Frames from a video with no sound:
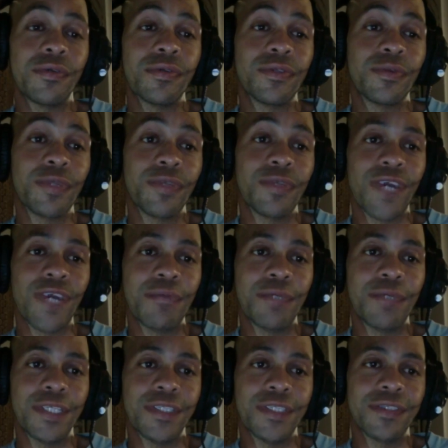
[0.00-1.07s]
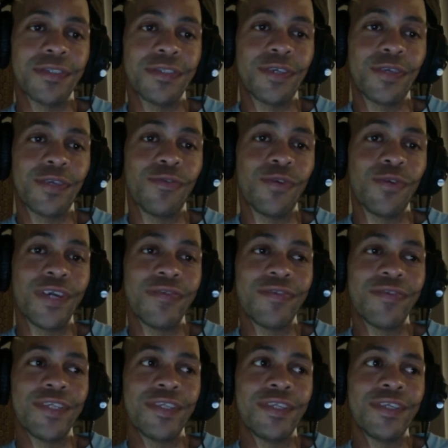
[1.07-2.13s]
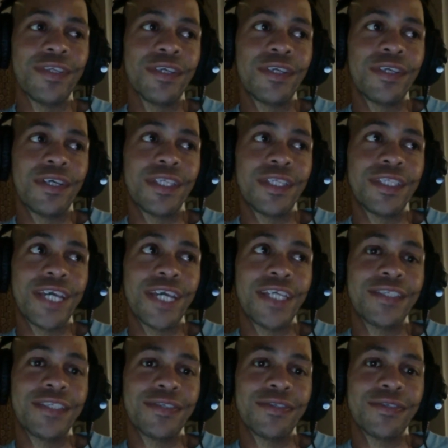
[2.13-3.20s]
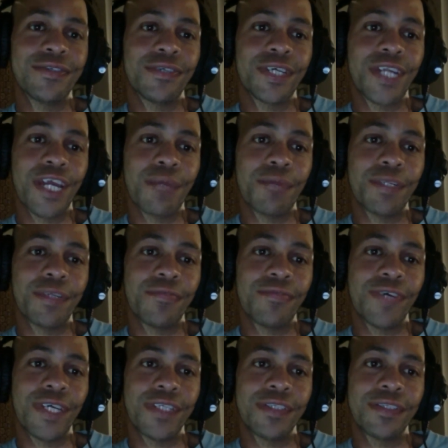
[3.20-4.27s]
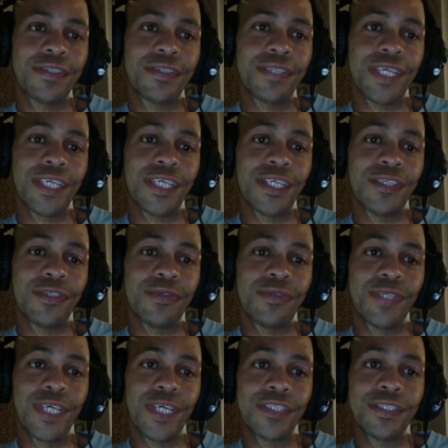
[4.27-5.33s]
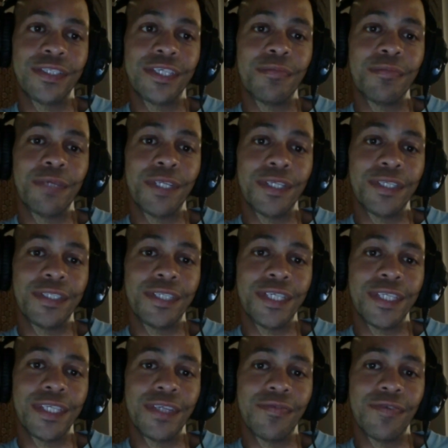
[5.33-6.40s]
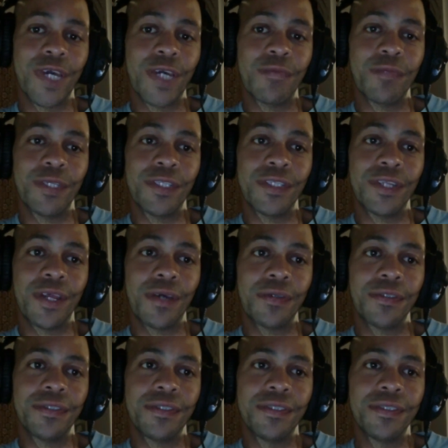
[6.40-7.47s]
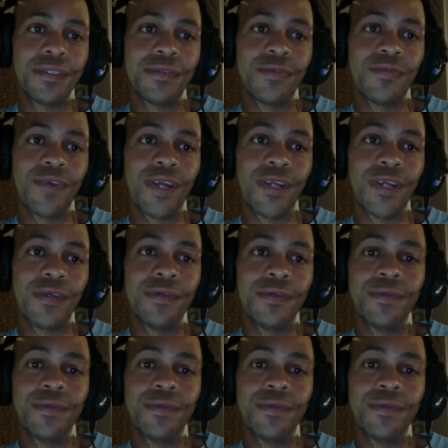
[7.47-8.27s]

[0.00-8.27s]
25 minutes. So if you have a title grappling fight, they can do that 10 minute and then a 5 minute round to follow.